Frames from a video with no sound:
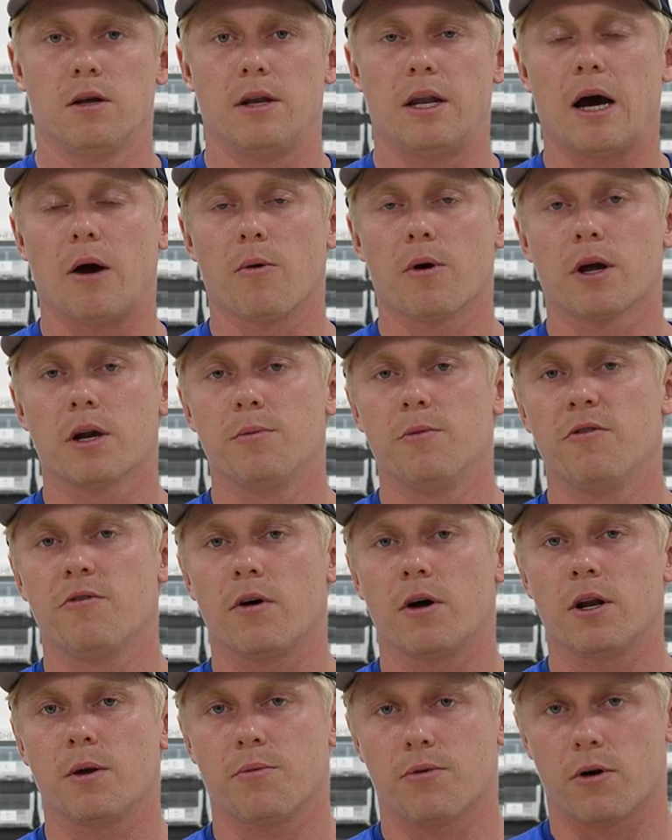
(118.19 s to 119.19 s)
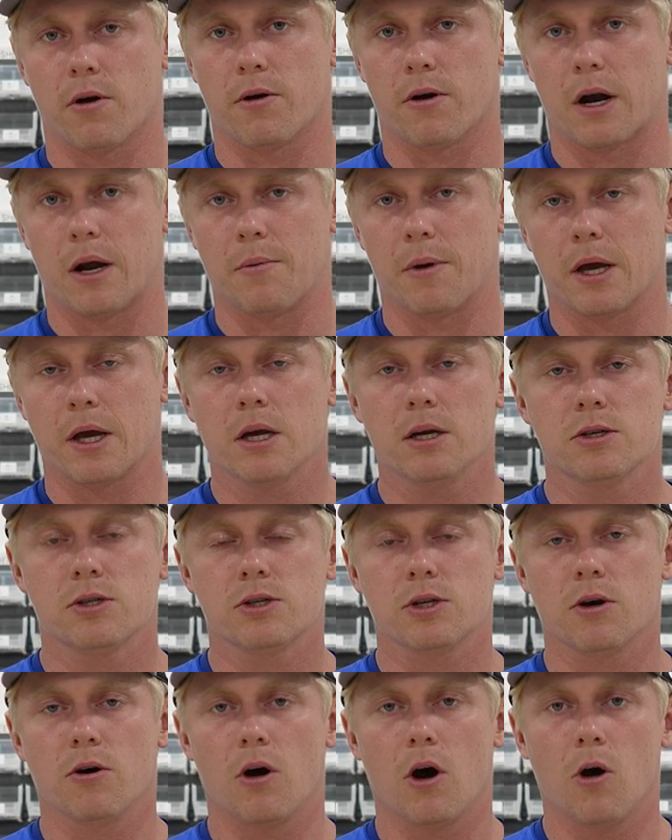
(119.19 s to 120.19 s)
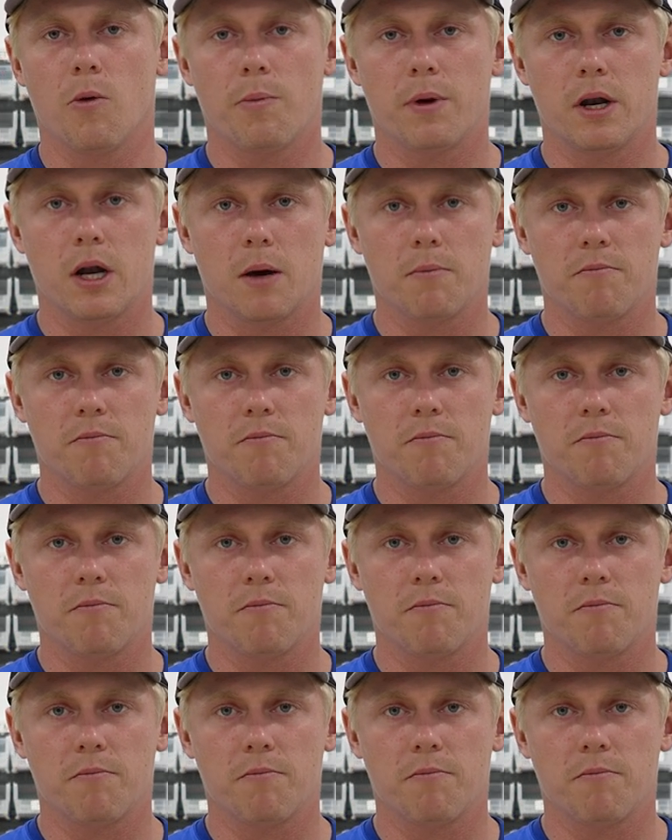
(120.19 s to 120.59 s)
Now we're gonna move on to programming. So open